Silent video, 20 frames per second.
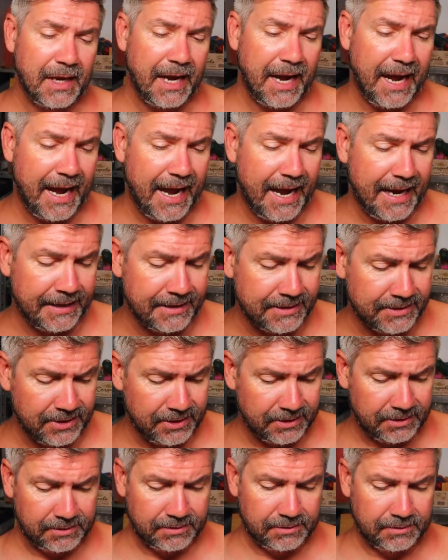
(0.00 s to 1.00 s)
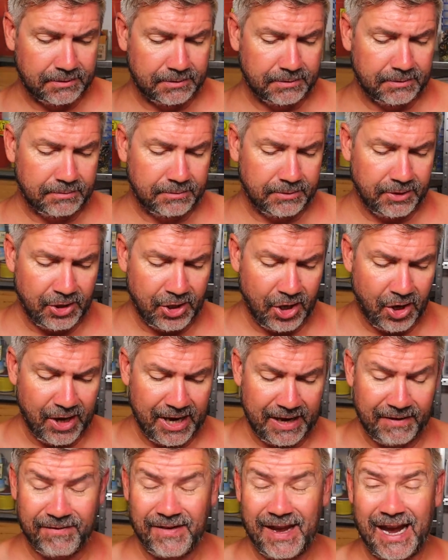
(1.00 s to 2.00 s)
and you know,
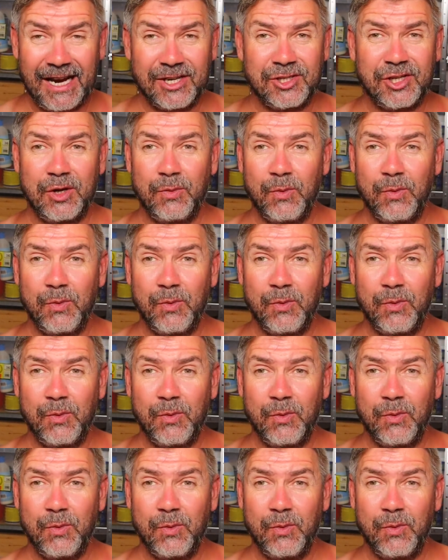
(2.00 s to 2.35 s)
if it actually